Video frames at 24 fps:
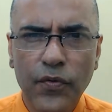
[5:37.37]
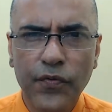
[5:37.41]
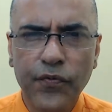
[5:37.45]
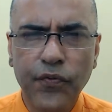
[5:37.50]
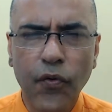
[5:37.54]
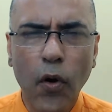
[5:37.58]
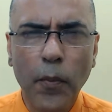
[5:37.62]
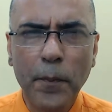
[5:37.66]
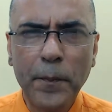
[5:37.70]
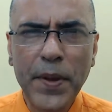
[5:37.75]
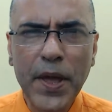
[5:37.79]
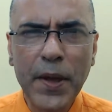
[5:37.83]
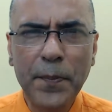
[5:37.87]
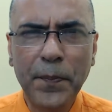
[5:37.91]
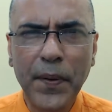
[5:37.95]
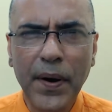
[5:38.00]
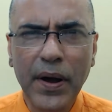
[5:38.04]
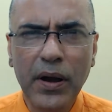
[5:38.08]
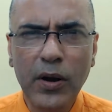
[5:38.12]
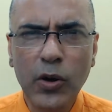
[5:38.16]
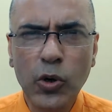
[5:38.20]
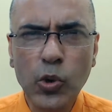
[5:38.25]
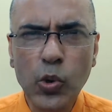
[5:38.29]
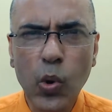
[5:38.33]
For
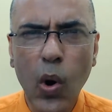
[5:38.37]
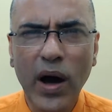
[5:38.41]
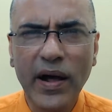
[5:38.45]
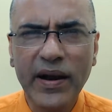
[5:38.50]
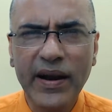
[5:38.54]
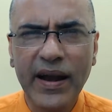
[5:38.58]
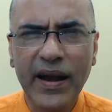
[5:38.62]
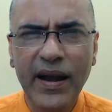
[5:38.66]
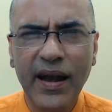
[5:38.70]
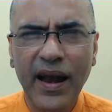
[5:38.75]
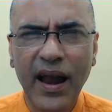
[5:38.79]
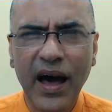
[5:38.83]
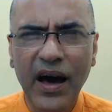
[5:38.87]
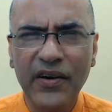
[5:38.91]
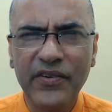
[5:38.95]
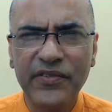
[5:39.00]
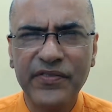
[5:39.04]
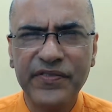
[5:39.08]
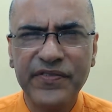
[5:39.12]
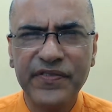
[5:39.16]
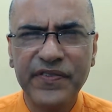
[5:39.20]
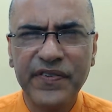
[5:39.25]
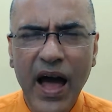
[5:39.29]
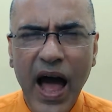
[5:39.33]
people who are in
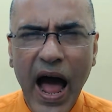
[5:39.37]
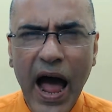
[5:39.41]
love,